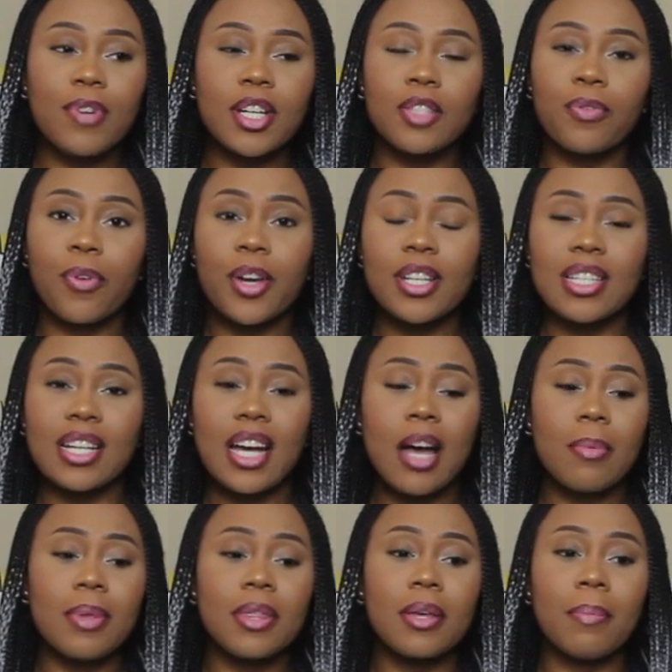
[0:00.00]
weeks for it to
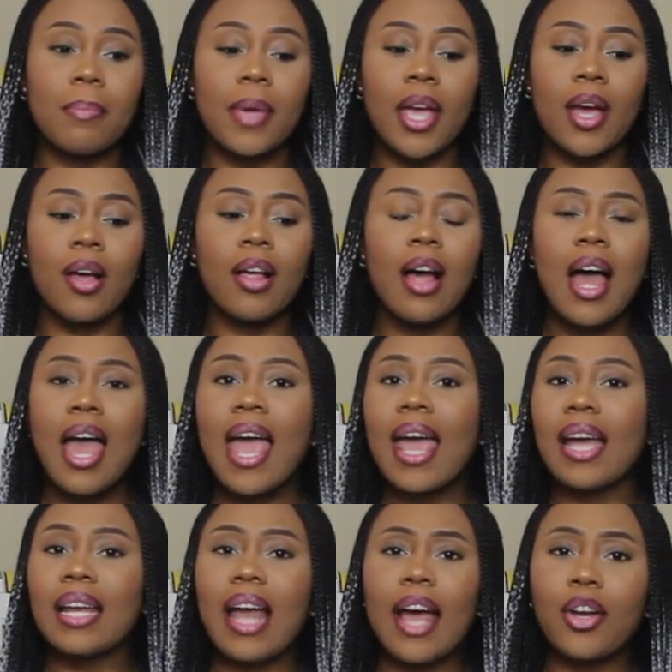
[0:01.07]
come in the mail,
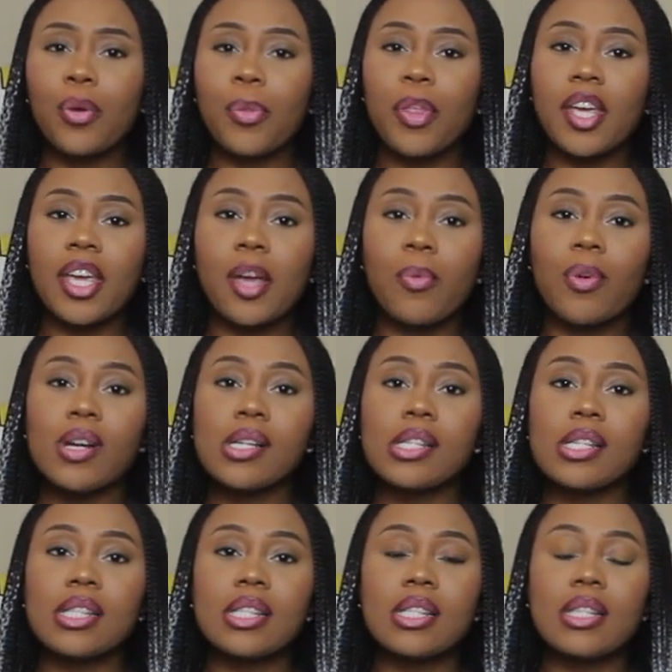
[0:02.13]
and I don't think it
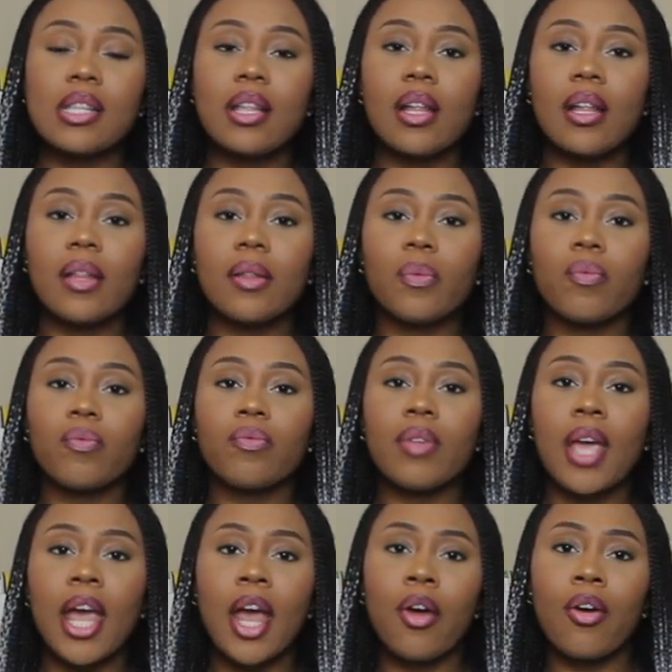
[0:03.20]
was
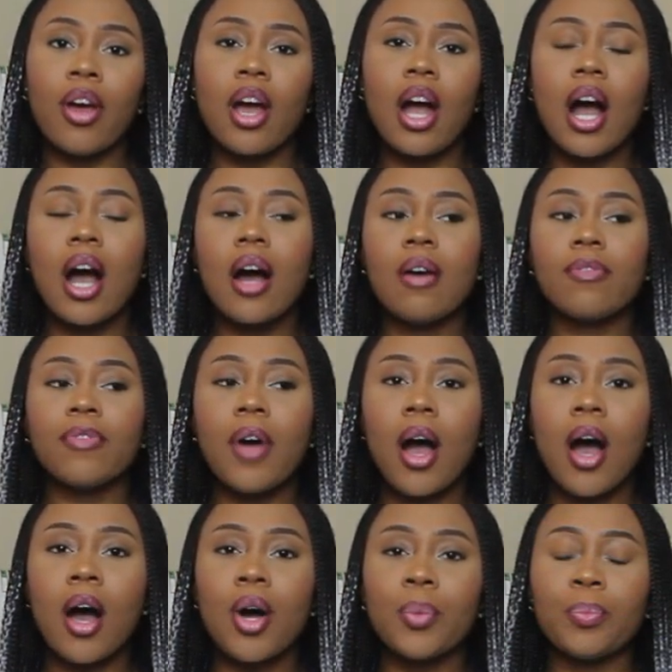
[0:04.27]
error
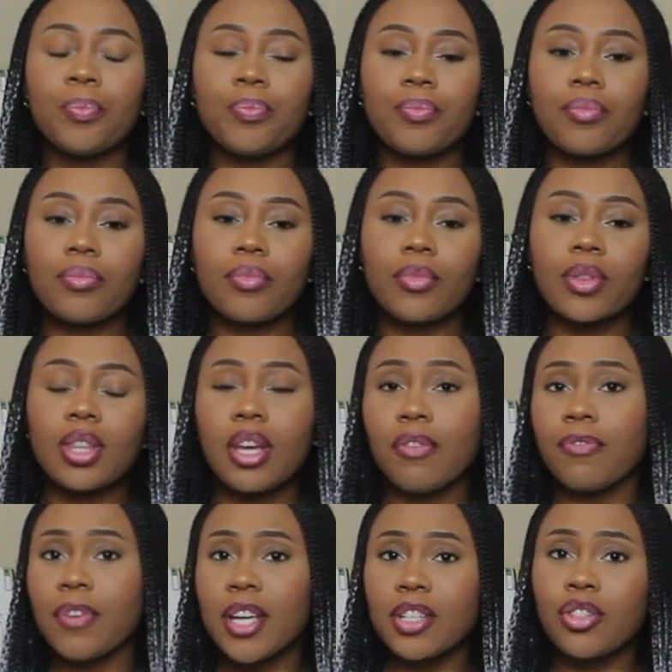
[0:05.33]
of
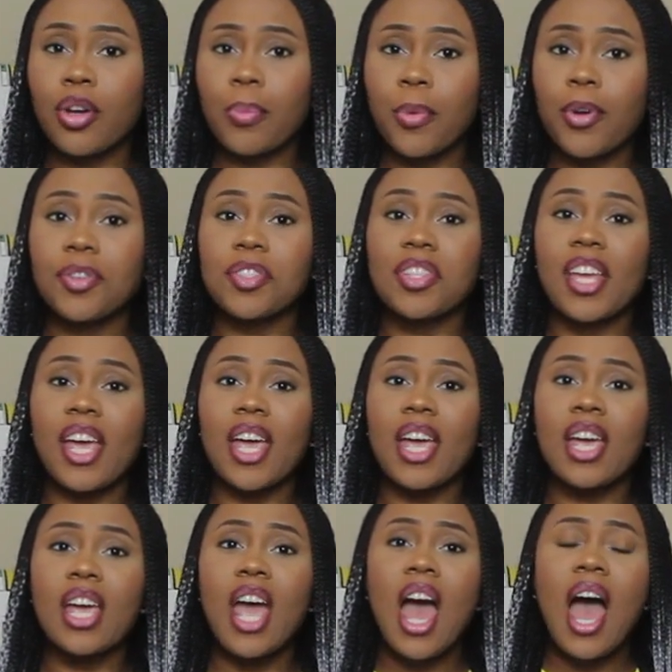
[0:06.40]
the vendor per
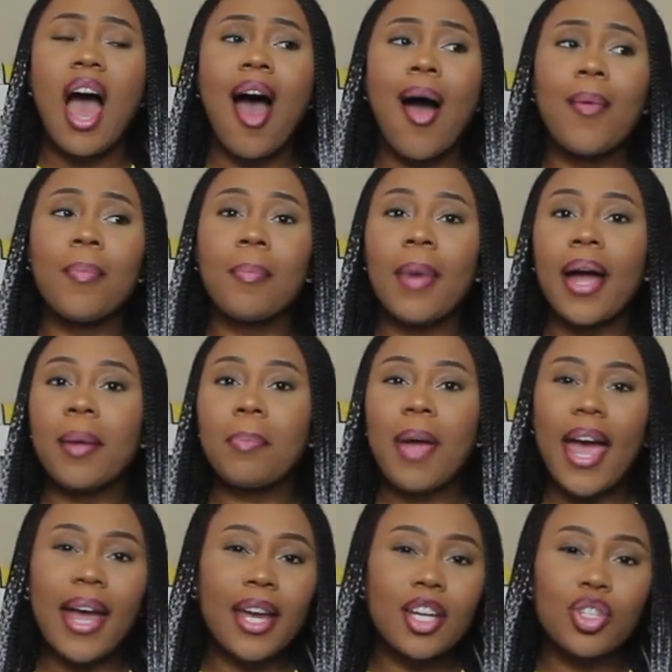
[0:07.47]
se. My
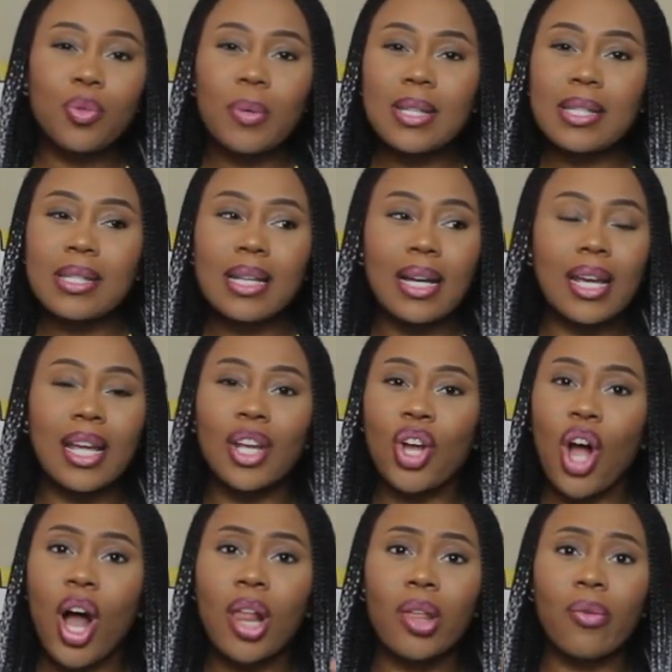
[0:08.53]
package was stuck in
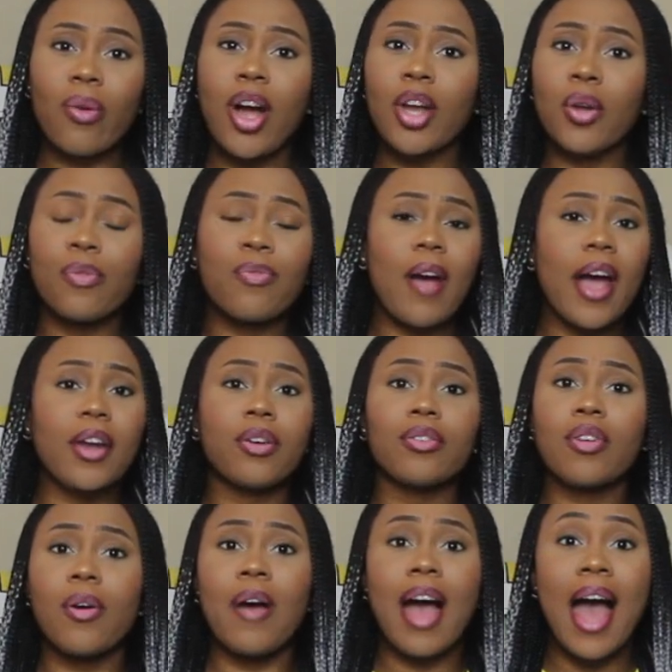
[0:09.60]
Colorado for I don't
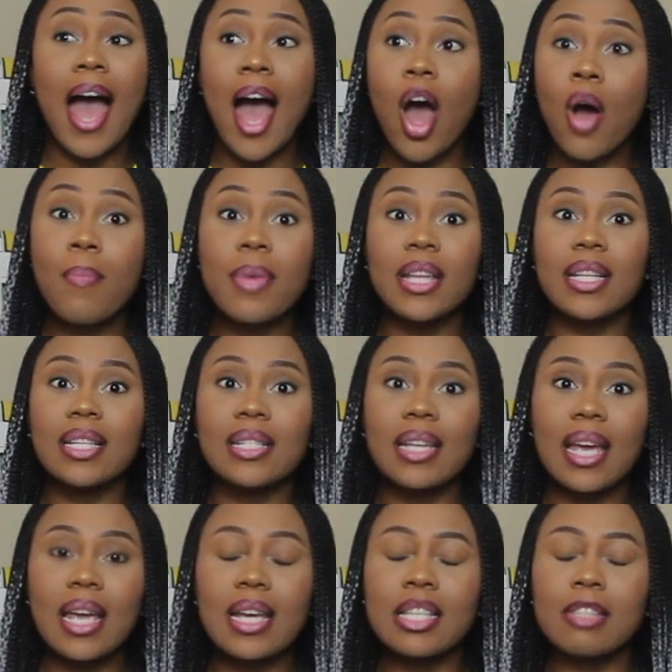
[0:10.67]
know how many
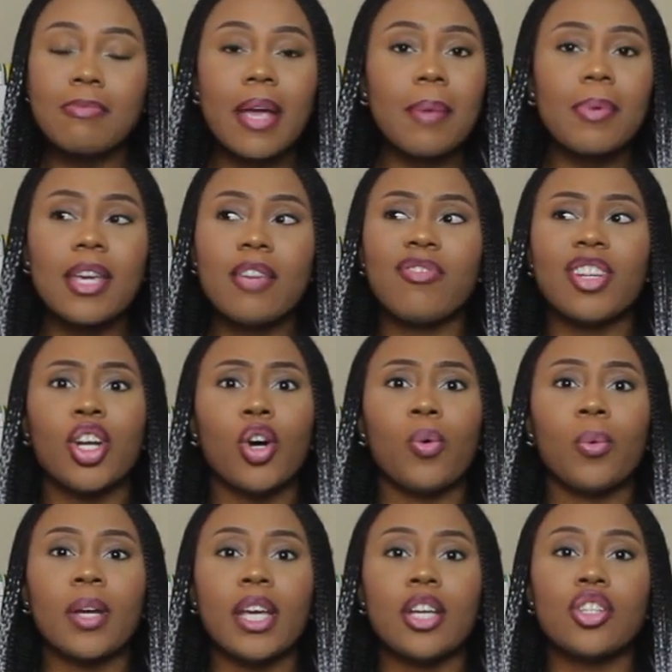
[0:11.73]
days, maybe even a
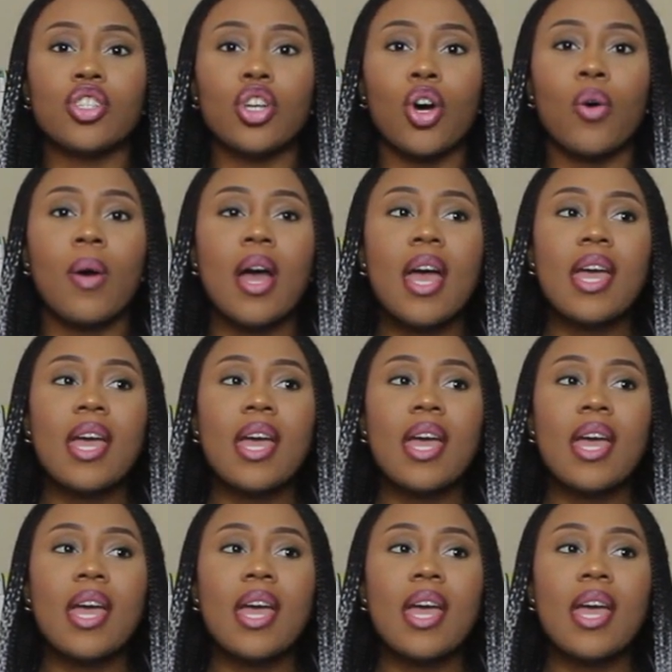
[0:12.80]
week. So